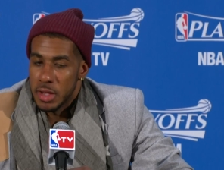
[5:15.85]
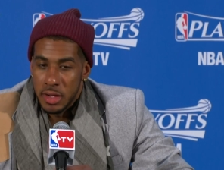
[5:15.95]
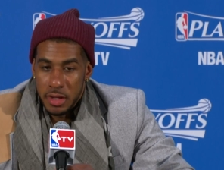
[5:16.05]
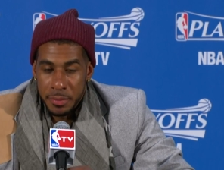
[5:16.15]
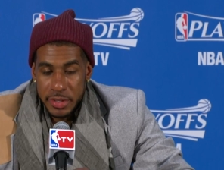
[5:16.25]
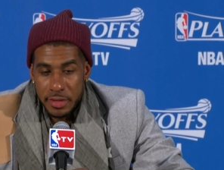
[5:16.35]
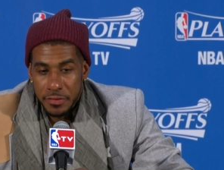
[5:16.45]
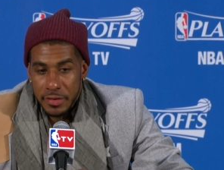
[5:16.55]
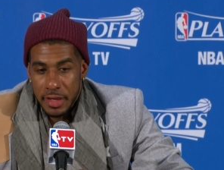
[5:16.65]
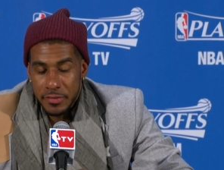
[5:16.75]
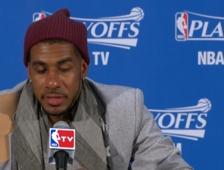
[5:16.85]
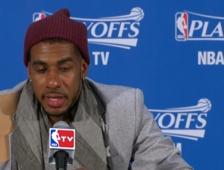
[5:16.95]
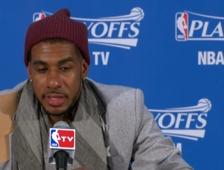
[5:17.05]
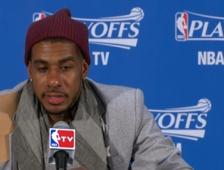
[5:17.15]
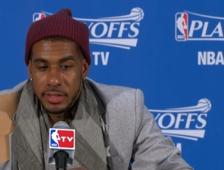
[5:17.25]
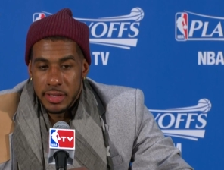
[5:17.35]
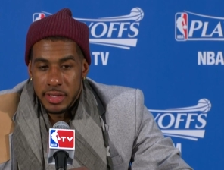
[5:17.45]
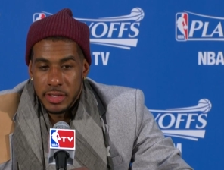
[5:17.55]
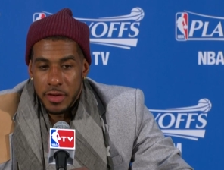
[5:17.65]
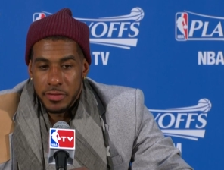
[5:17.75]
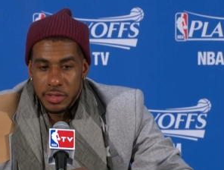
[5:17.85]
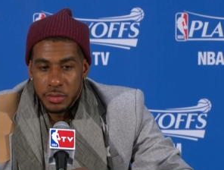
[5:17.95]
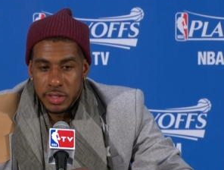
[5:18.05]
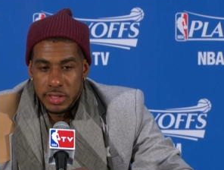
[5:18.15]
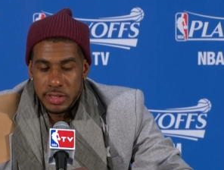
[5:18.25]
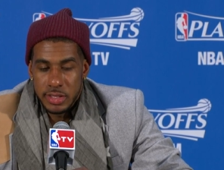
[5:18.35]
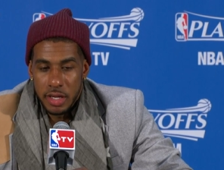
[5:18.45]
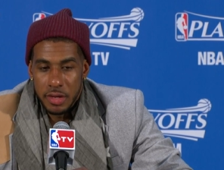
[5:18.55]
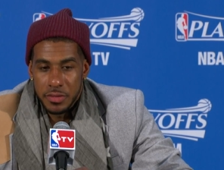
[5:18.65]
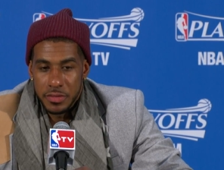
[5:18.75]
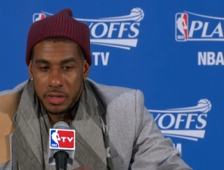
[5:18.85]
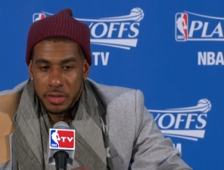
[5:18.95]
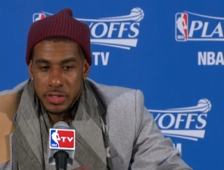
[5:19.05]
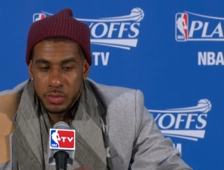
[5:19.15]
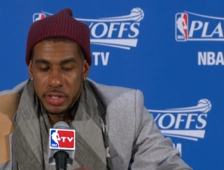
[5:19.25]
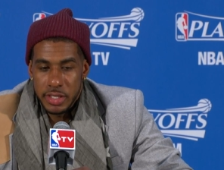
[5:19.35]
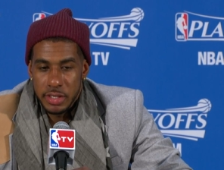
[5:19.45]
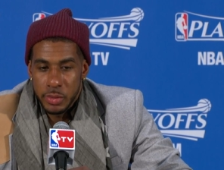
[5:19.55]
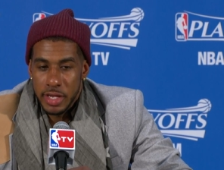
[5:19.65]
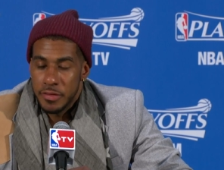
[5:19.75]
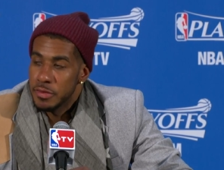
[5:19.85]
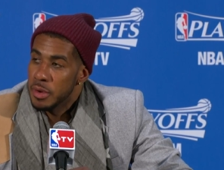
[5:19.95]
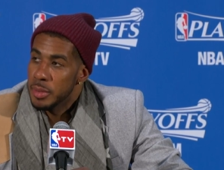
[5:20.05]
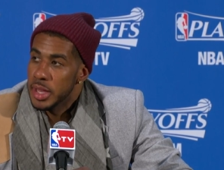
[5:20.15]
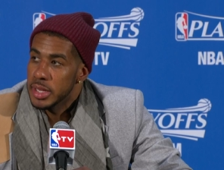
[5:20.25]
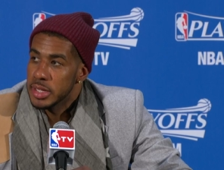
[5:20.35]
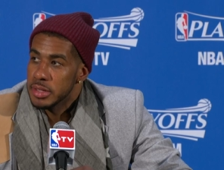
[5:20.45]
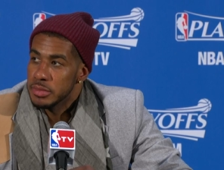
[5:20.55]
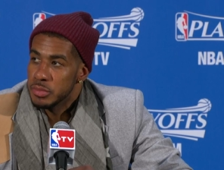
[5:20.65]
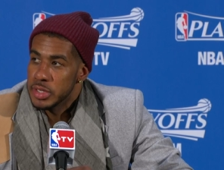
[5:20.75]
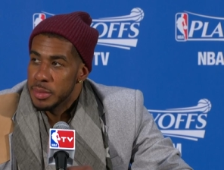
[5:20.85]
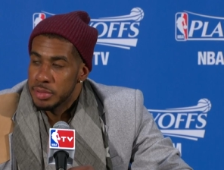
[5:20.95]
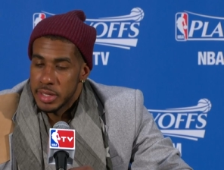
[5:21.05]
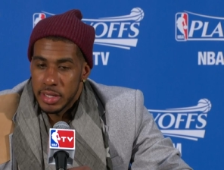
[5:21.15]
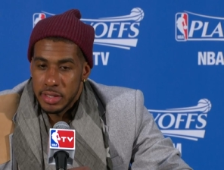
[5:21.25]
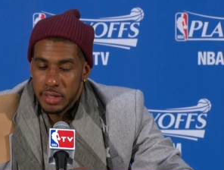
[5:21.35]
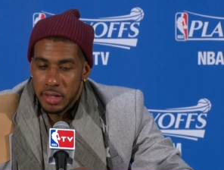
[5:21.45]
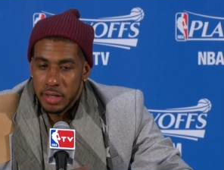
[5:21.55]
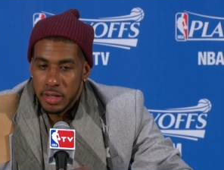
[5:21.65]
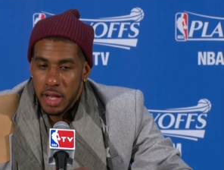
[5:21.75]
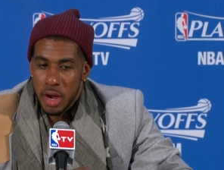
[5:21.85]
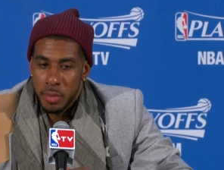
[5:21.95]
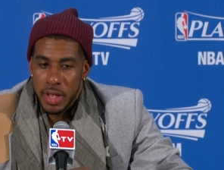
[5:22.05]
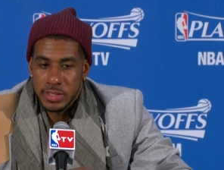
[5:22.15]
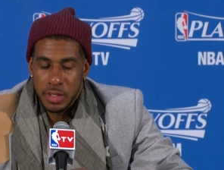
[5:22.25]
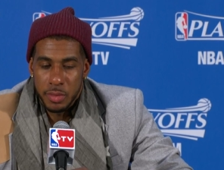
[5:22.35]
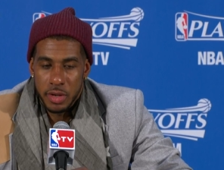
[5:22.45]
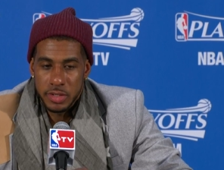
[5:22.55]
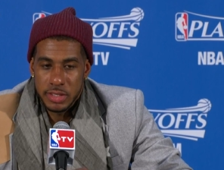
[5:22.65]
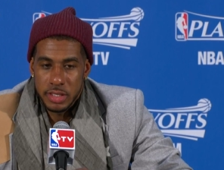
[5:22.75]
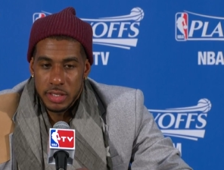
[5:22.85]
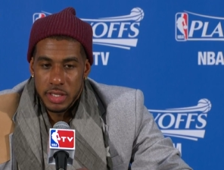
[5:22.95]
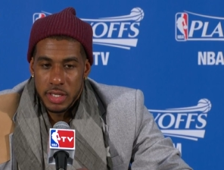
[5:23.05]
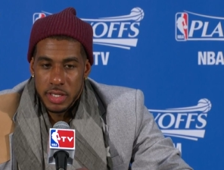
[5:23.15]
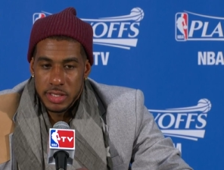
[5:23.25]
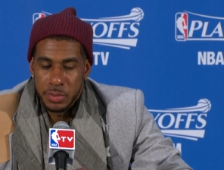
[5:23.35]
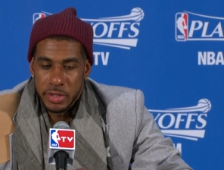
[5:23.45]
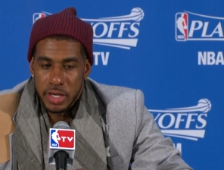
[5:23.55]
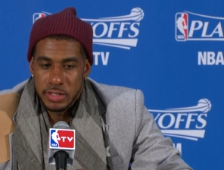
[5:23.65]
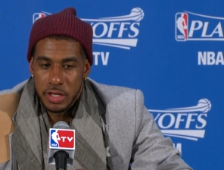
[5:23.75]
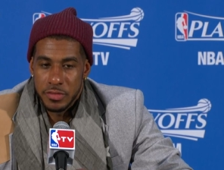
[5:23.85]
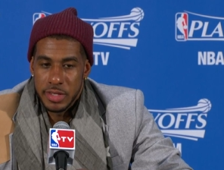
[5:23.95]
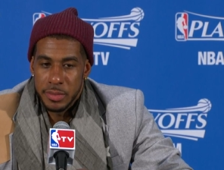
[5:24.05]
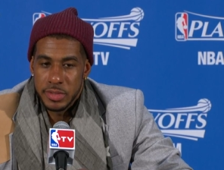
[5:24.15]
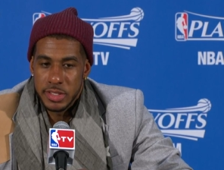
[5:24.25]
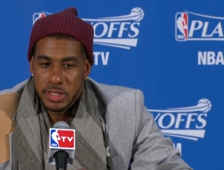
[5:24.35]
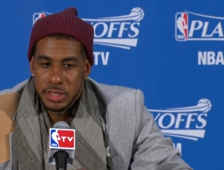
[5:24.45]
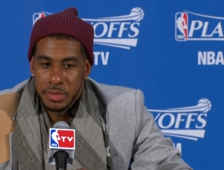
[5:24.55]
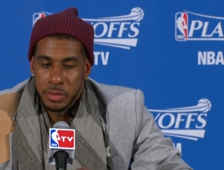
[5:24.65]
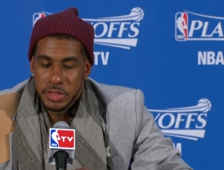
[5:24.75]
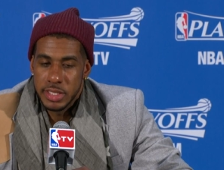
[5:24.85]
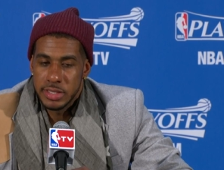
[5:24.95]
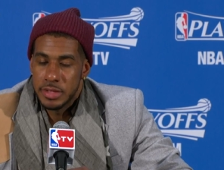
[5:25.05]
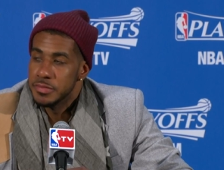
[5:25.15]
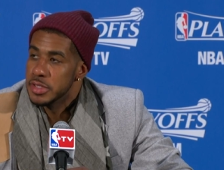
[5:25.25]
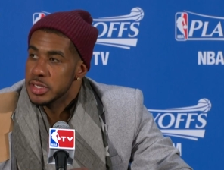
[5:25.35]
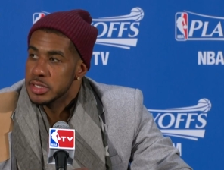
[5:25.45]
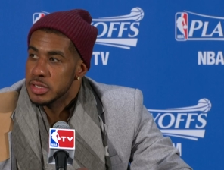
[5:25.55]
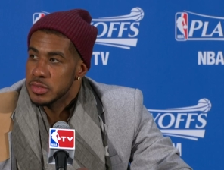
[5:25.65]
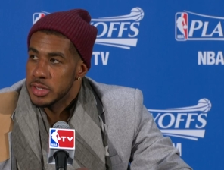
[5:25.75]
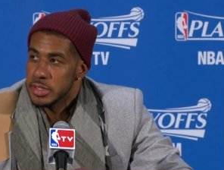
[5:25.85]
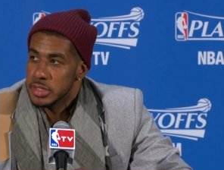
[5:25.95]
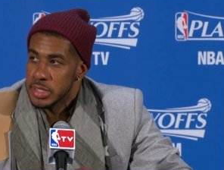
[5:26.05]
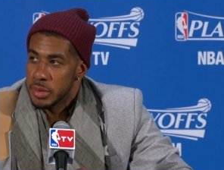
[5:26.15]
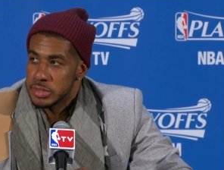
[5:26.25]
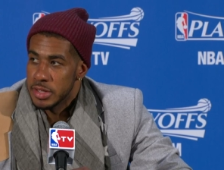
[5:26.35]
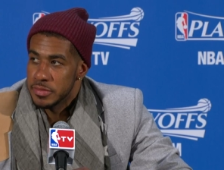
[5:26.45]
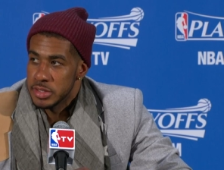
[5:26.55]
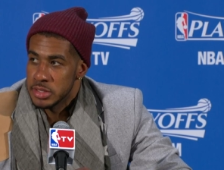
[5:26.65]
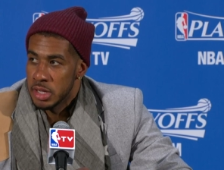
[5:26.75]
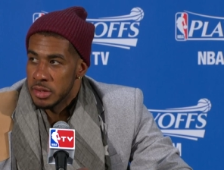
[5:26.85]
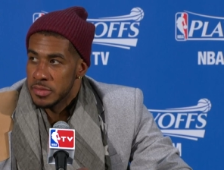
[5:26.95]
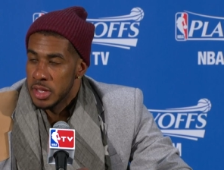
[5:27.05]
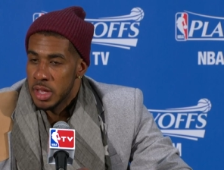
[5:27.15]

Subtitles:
Being up five and not getting it done definitely was tough, you know, because we had fought back and we had played our basketball to put ourselves in that position, but we just didn't finish it, so that was definitely tough.